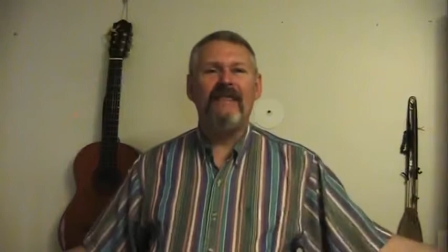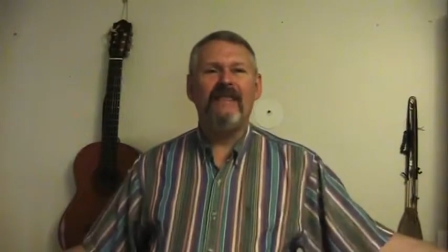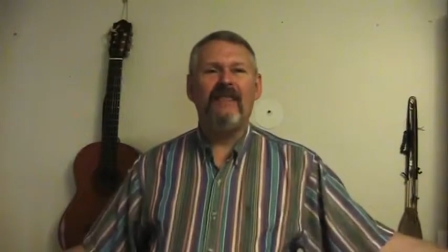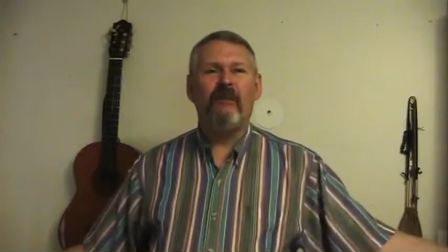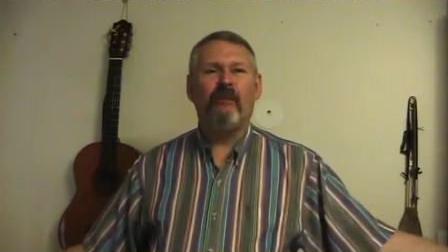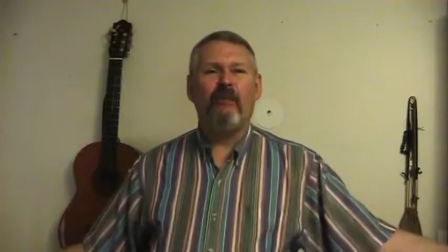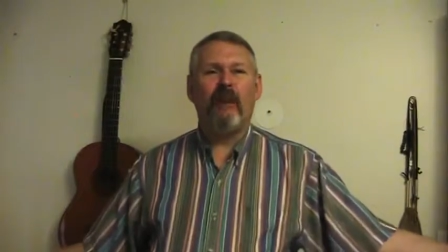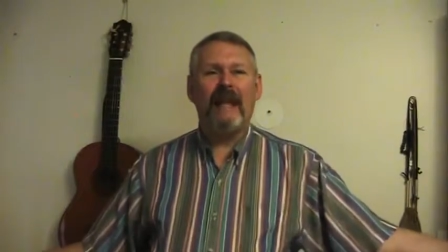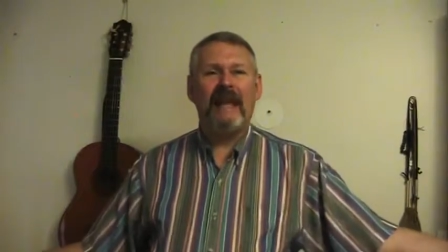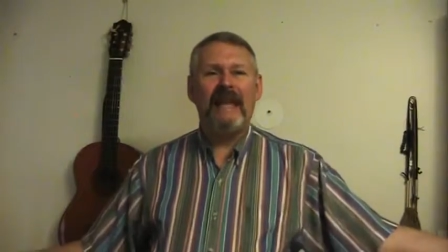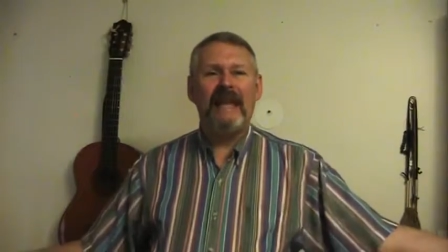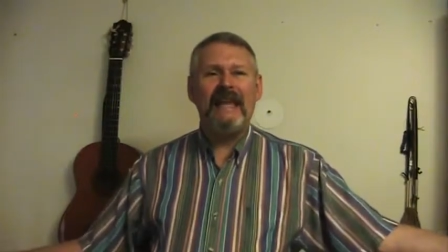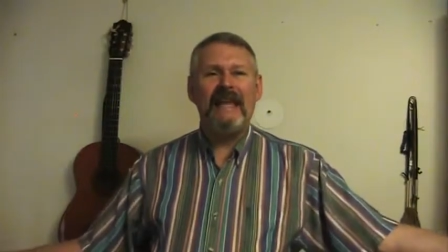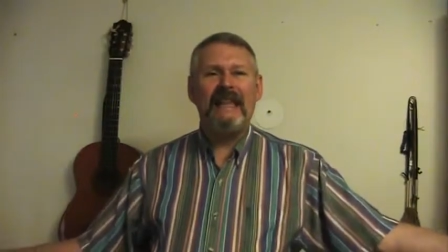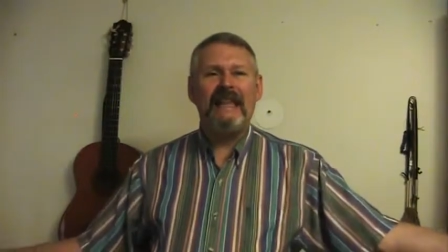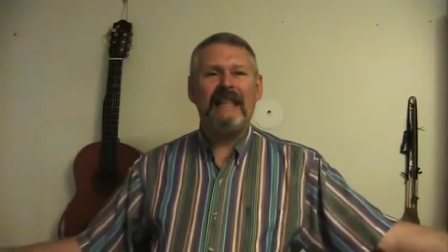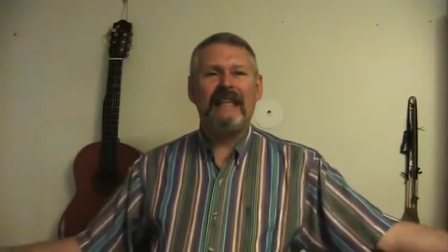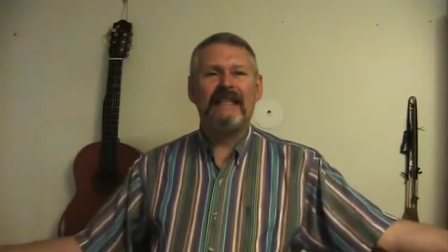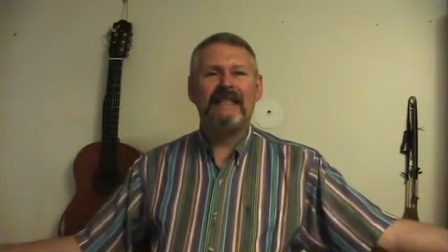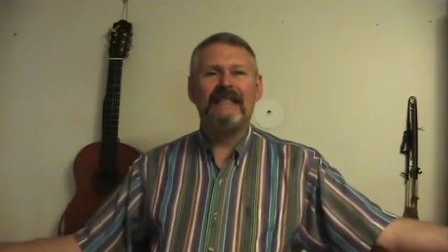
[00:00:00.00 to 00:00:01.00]

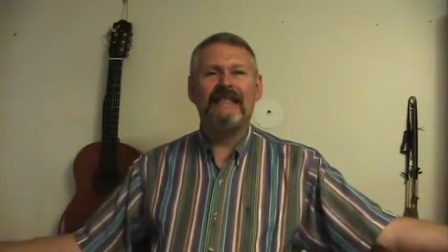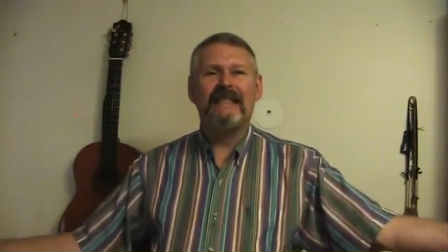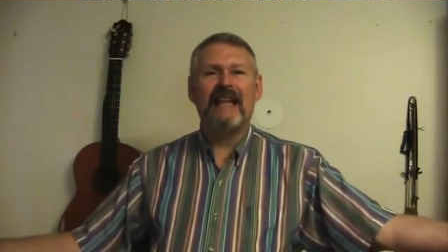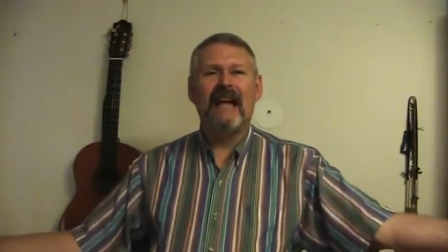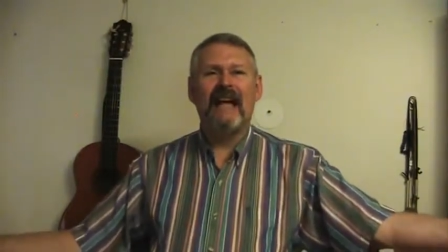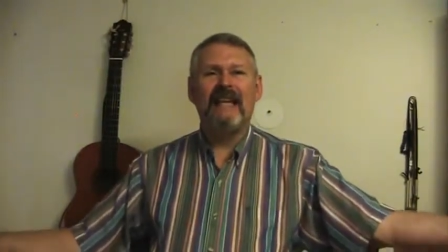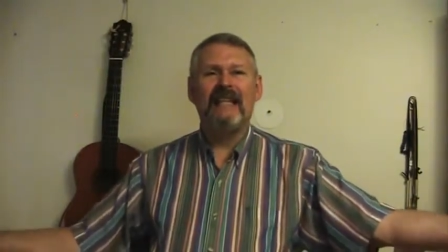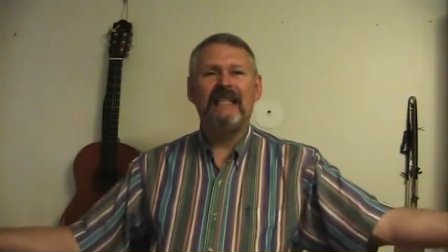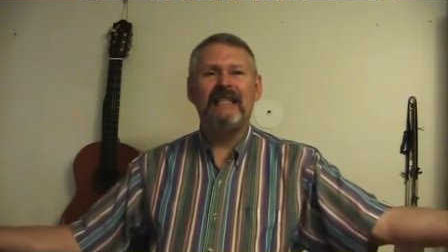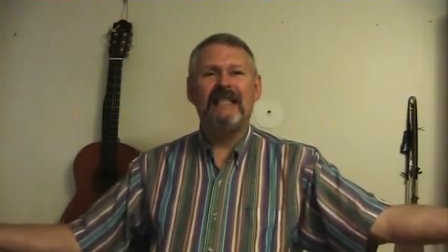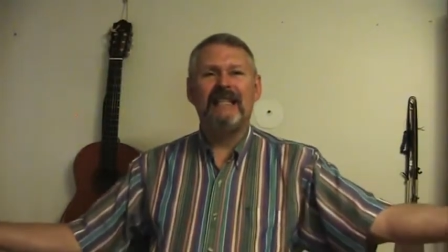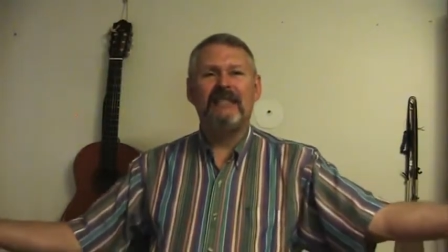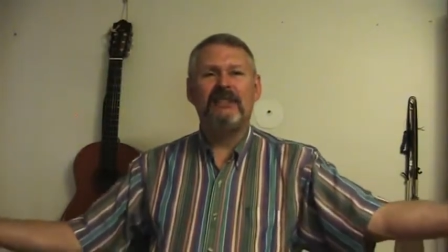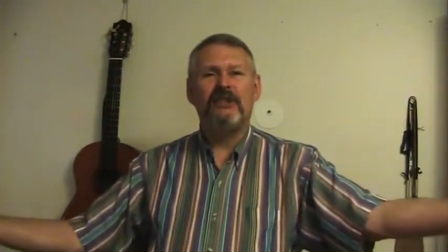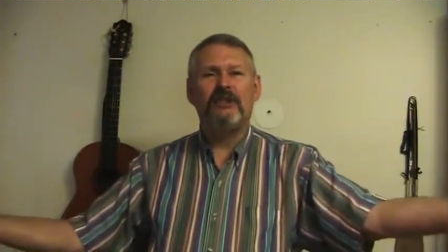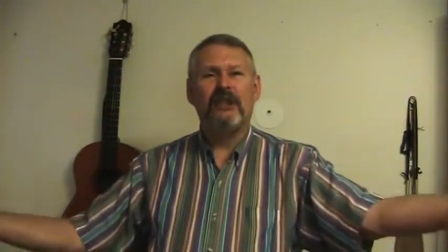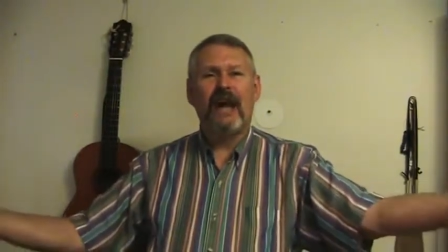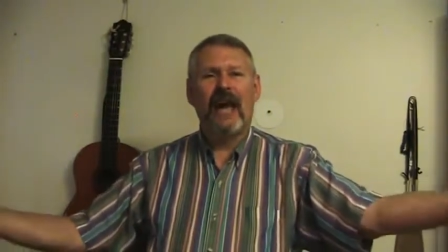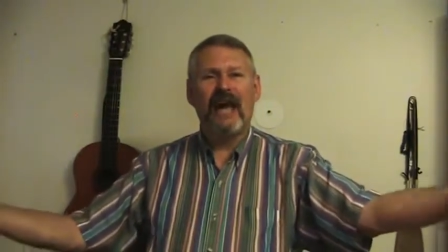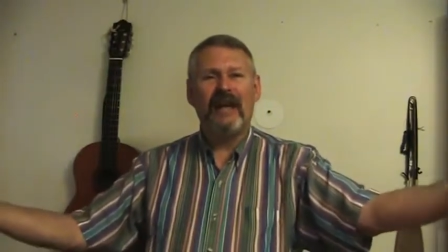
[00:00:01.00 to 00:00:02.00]
rain, the sun, the
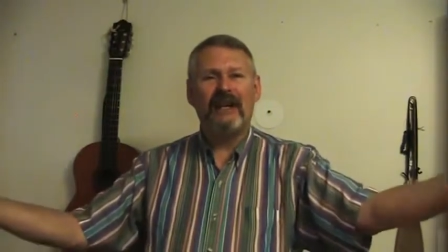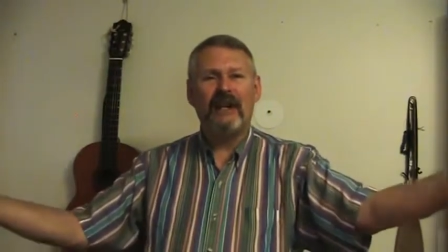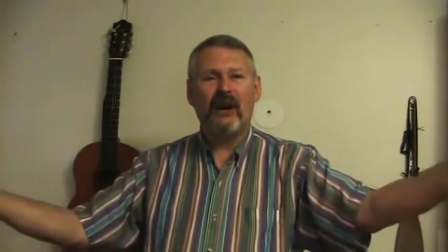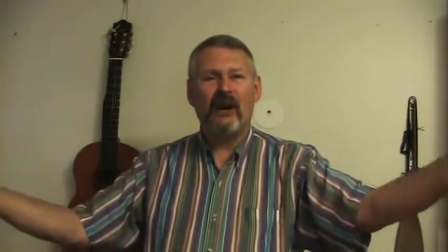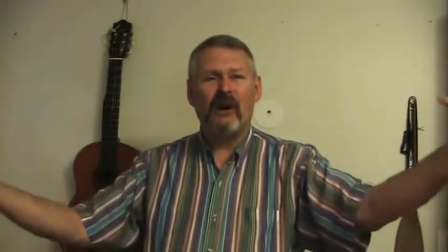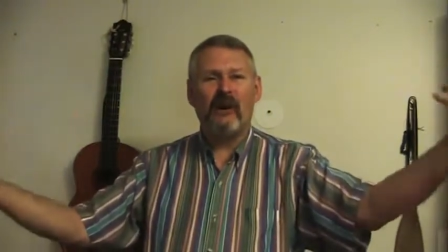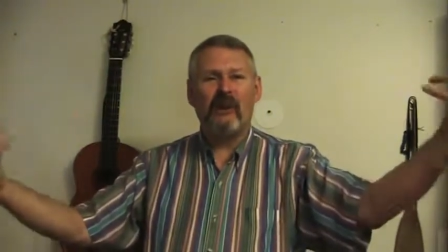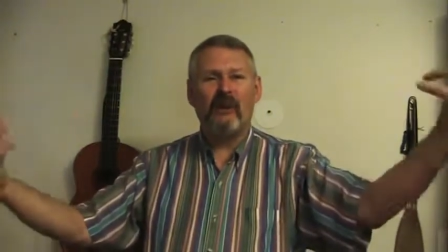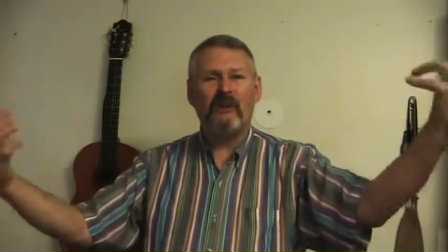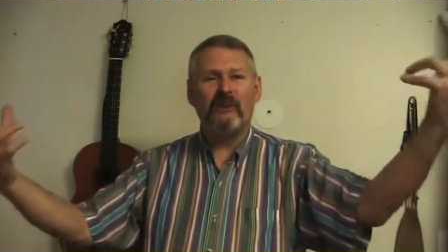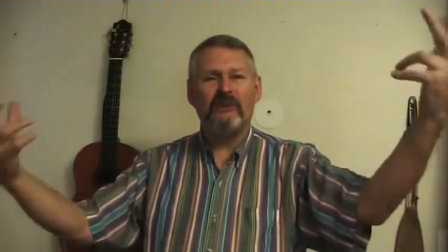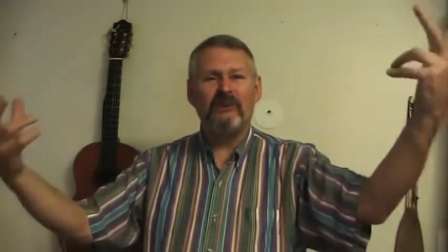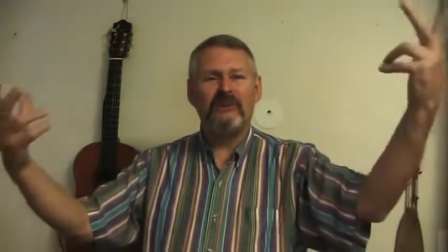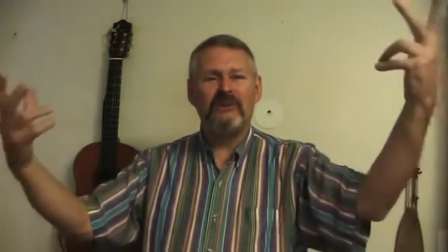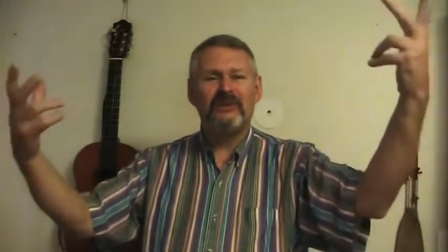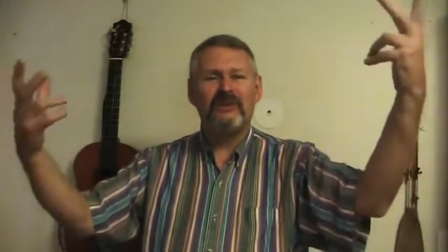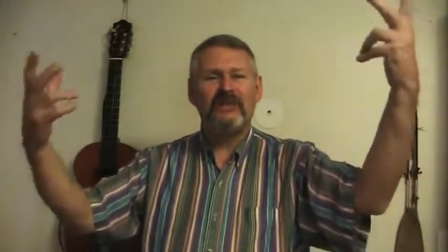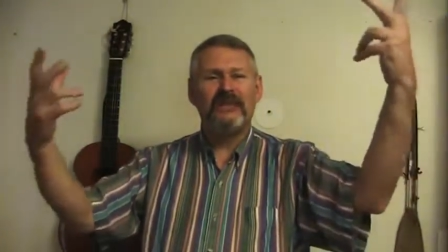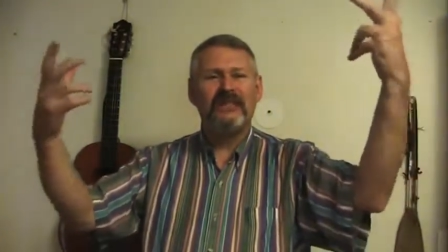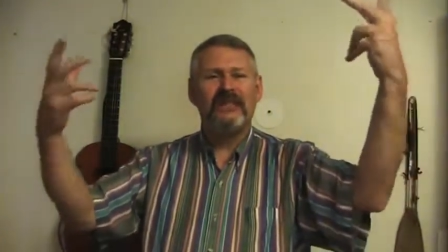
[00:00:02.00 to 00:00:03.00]

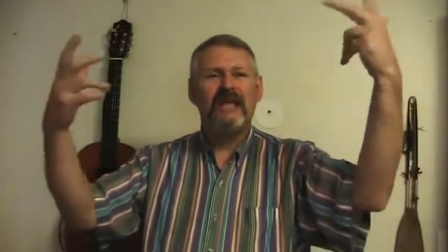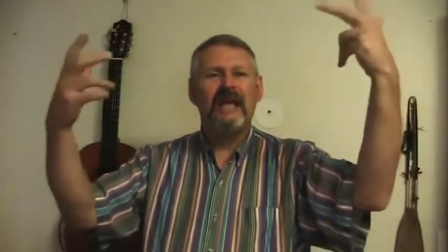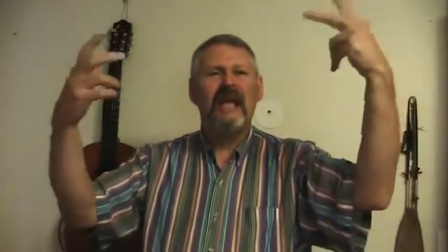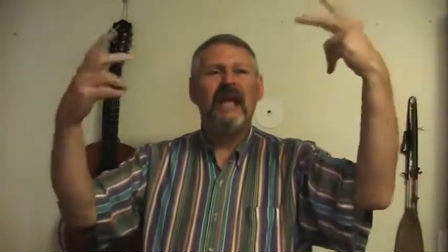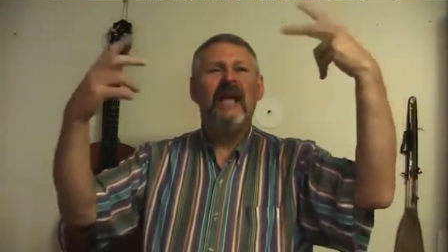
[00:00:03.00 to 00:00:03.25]
shadows,